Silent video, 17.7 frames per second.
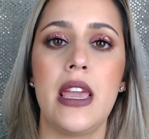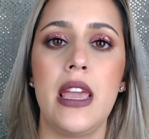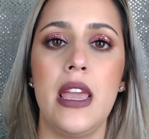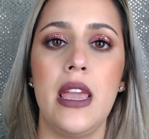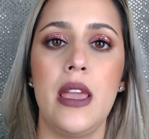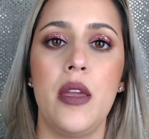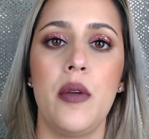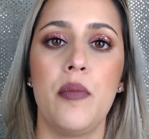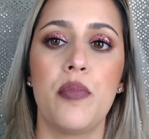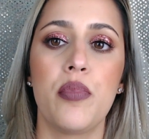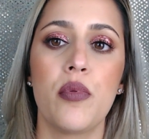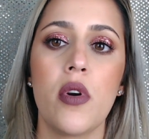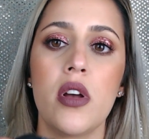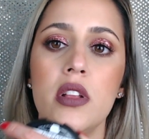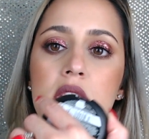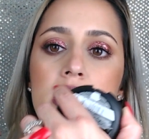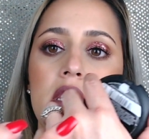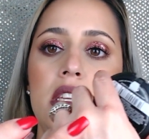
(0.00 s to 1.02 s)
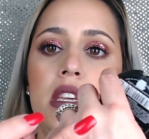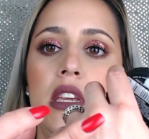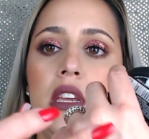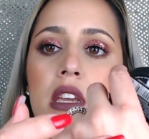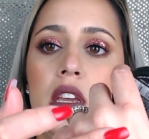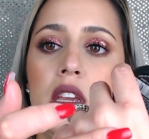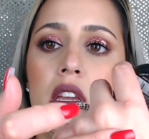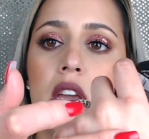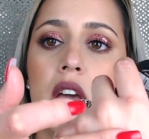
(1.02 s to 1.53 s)
a
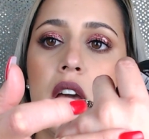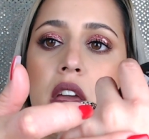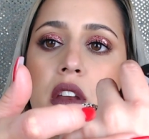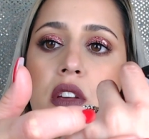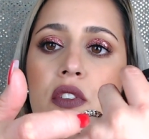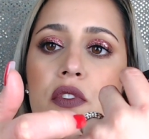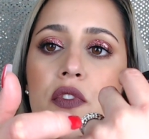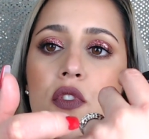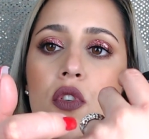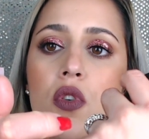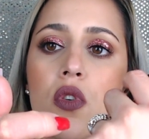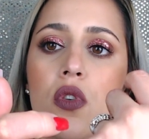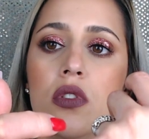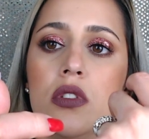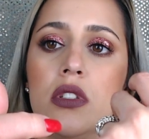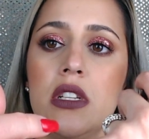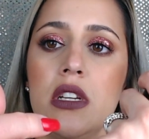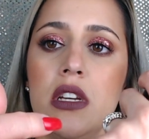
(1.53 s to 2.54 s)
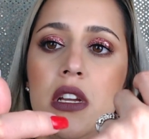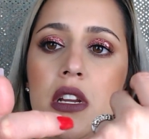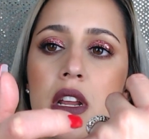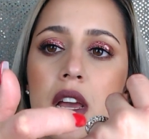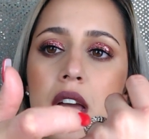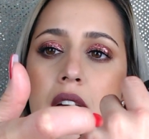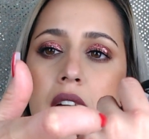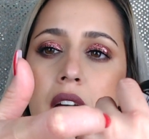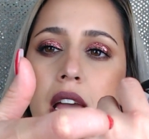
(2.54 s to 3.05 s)
bronzy kind of golden
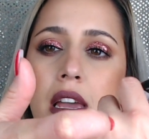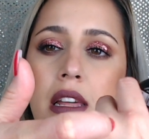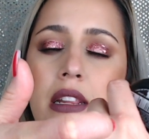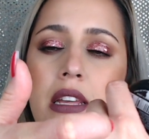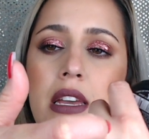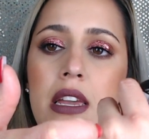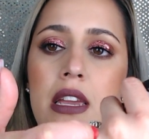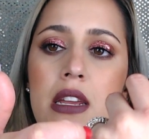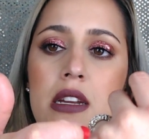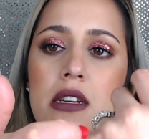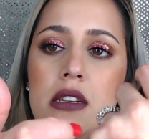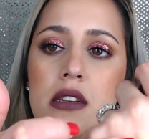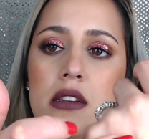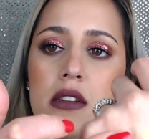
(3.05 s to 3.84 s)
highlight.